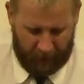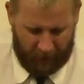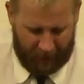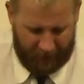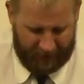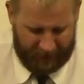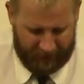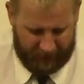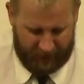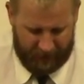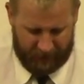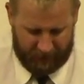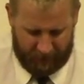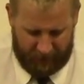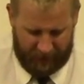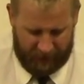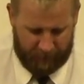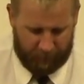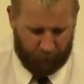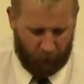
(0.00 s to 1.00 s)
And this, this,
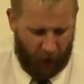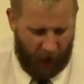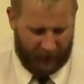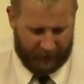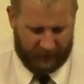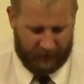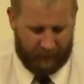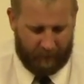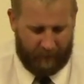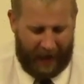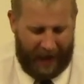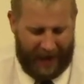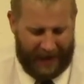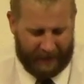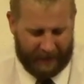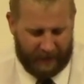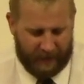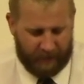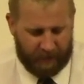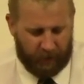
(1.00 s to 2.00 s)
this brought to
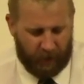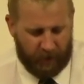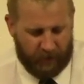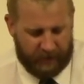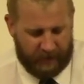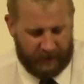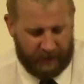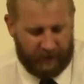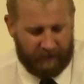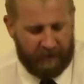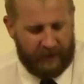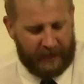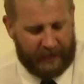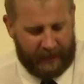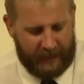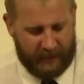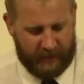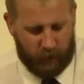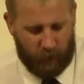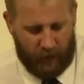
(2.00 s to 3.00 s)
mind this verse in
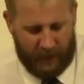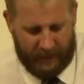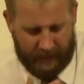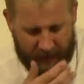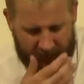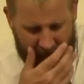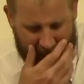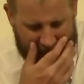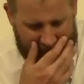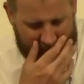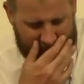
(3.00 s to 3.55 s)
Leviticus 26.